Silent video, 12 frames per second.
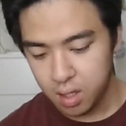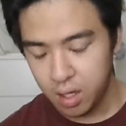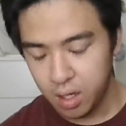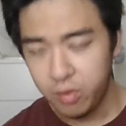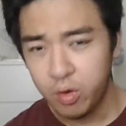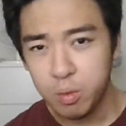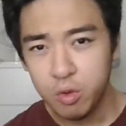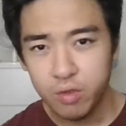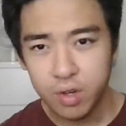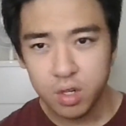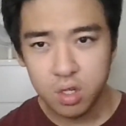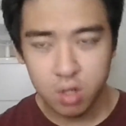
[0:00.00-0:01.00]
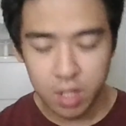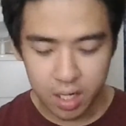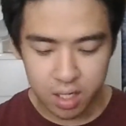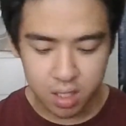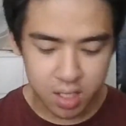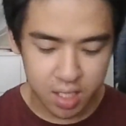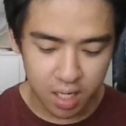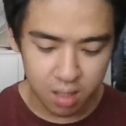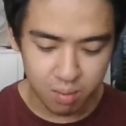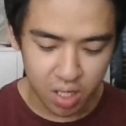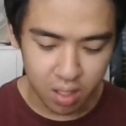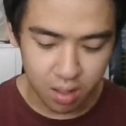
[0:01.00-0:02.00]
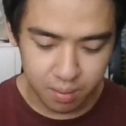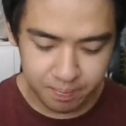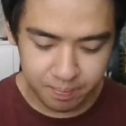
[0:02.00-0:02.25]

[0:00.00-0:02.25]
if we move on to their standby,